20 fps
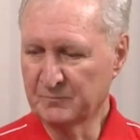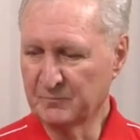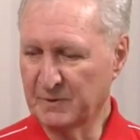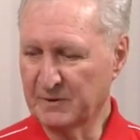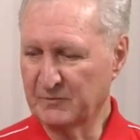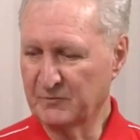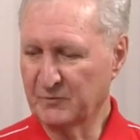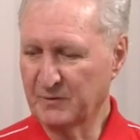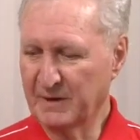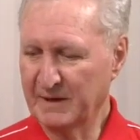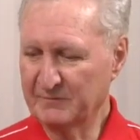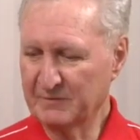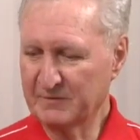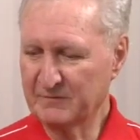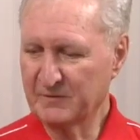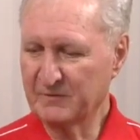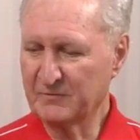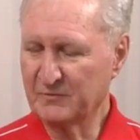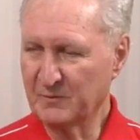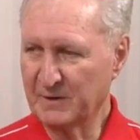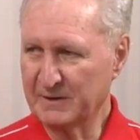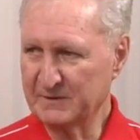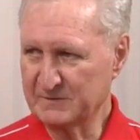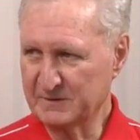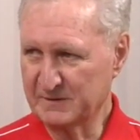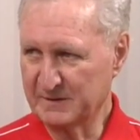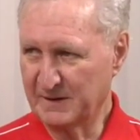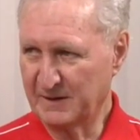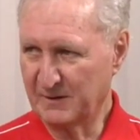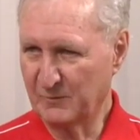But you have a
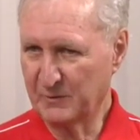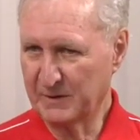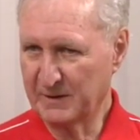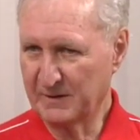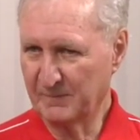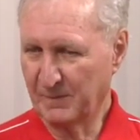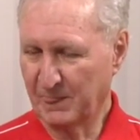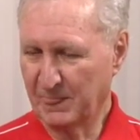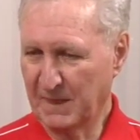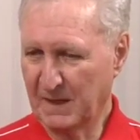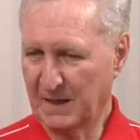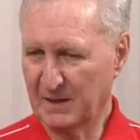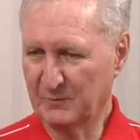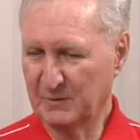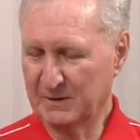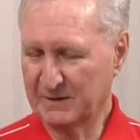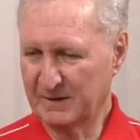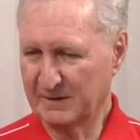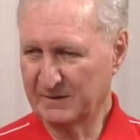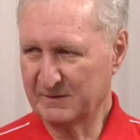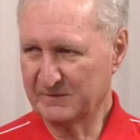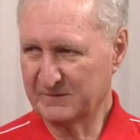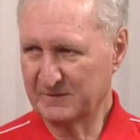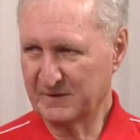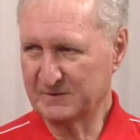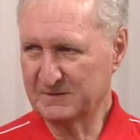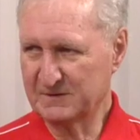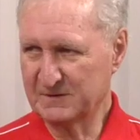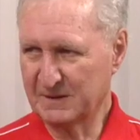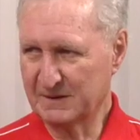situation now where, you know, we don't
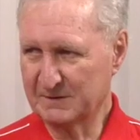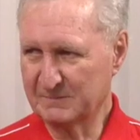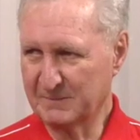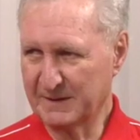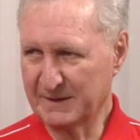associate